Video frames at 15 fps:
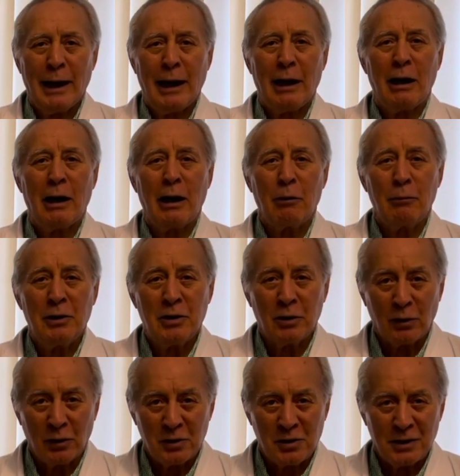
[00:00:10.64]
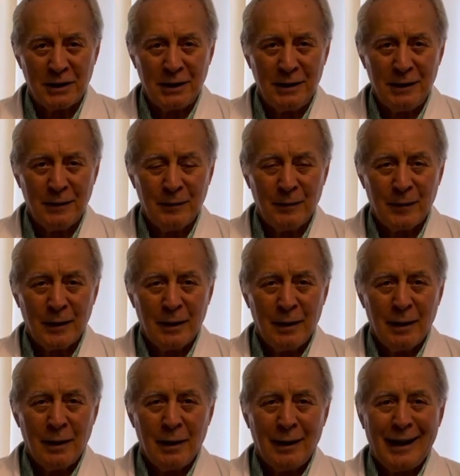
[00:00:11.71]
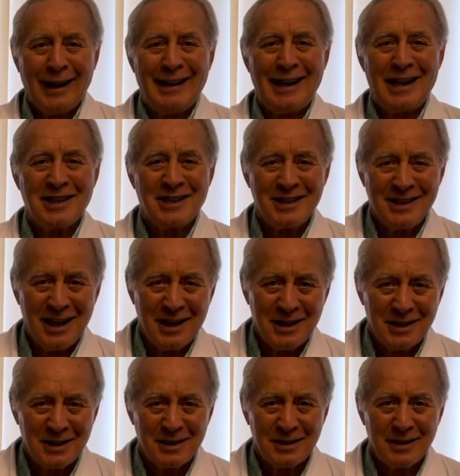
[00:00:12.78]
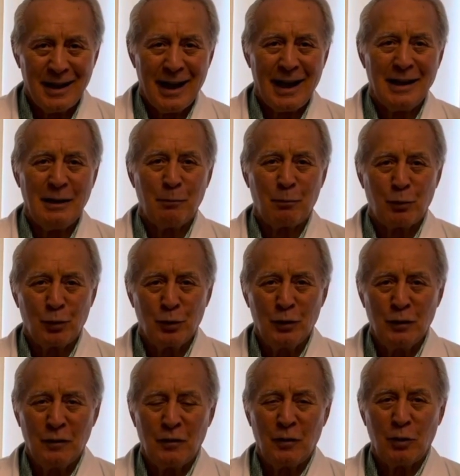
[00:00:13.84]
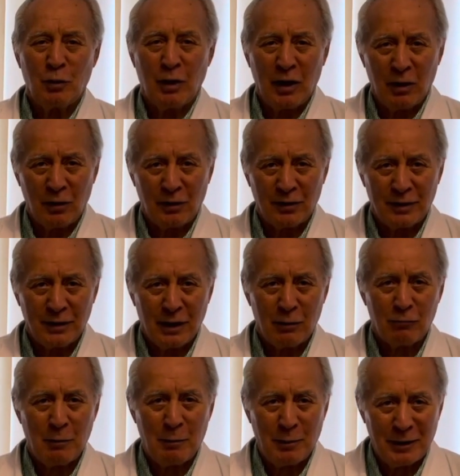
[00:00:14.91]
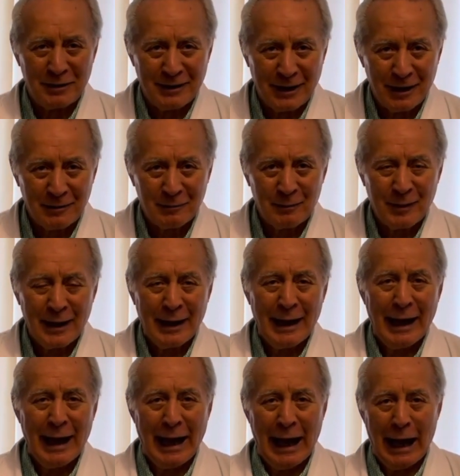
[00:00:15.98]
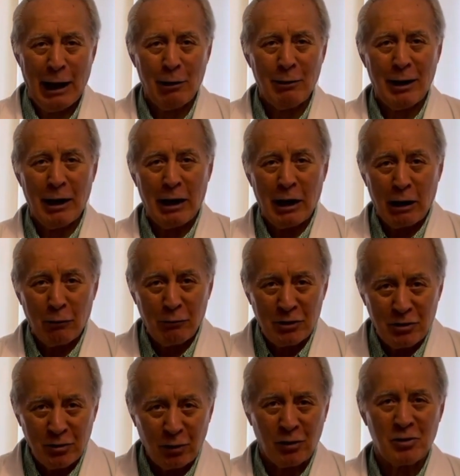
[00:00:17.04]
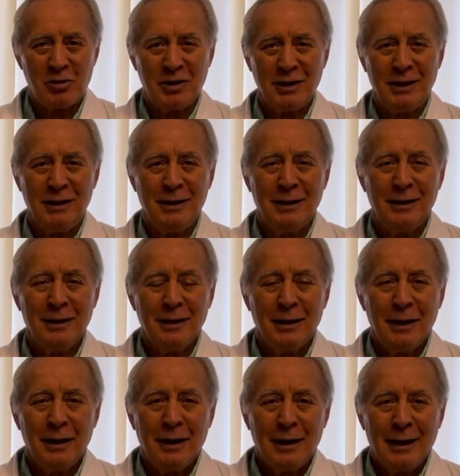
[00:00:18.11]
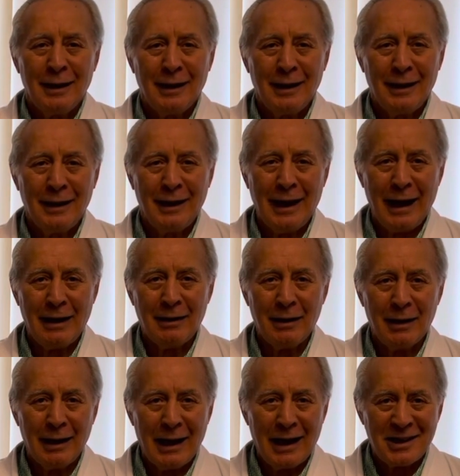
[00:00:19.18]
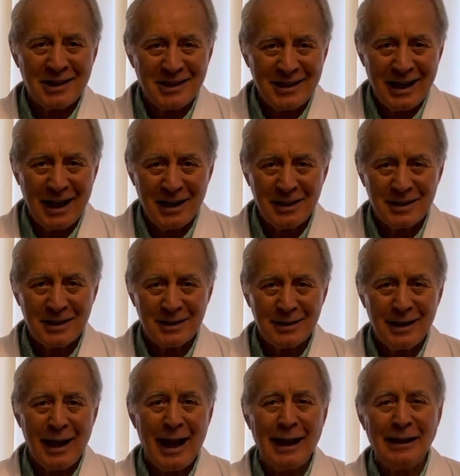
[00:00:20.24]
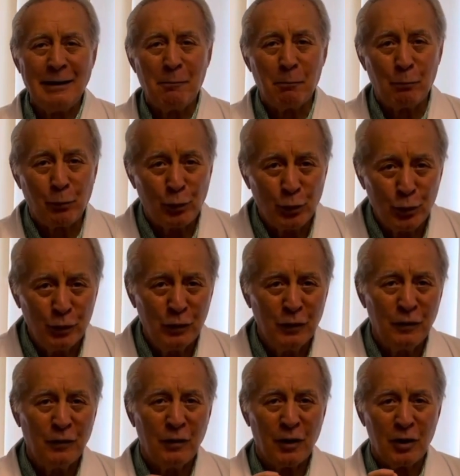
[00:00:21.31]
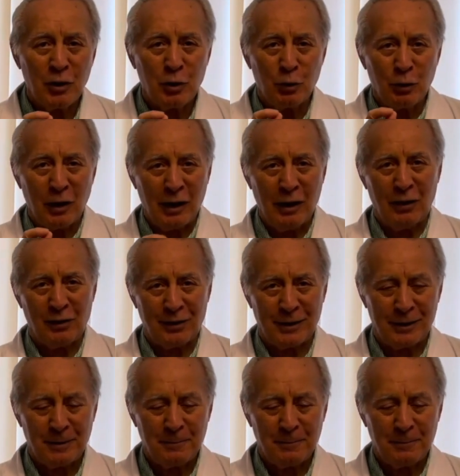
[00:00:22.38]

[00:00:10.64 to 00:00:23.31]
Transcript: iridology can assess and improve your health. I'll repeat that. How iridology can assess and improve your health.